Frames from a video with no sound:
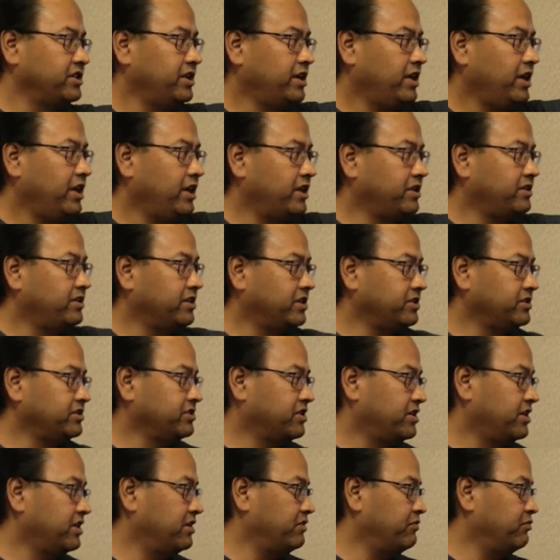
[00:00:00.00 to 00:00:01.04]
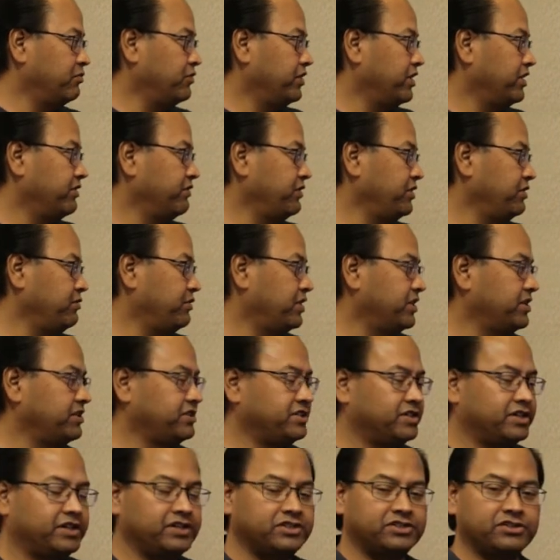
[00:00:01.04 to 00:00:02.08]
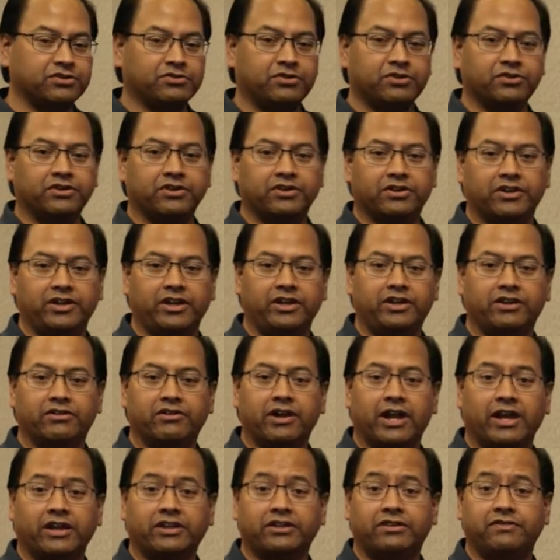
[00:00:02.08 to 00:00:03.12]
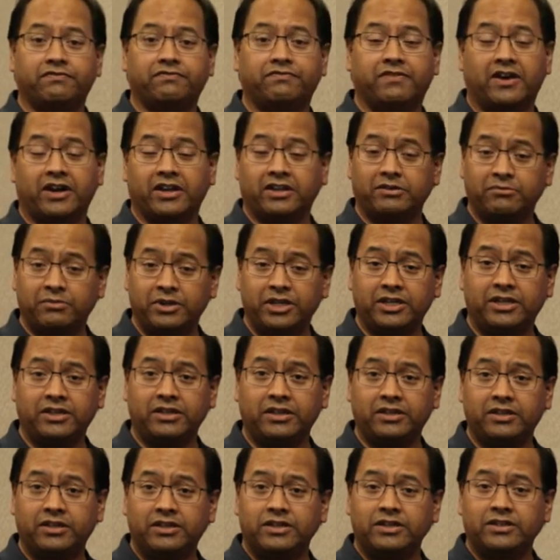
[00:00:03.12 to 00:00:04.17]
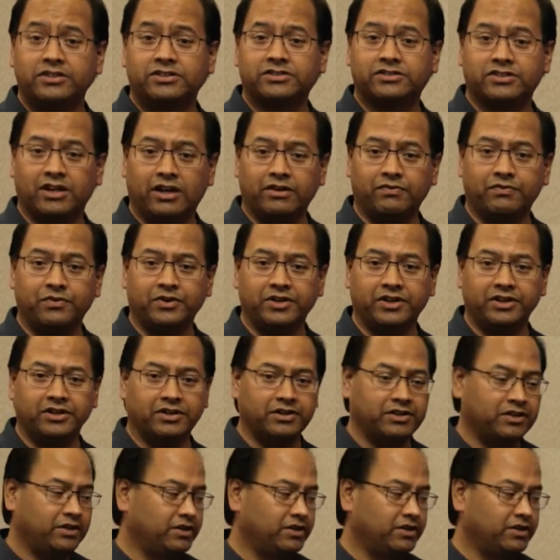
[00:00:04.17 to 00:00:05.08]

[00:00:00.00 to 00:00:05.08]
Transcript: and touch on whatever you want to touch or interactive Find Me software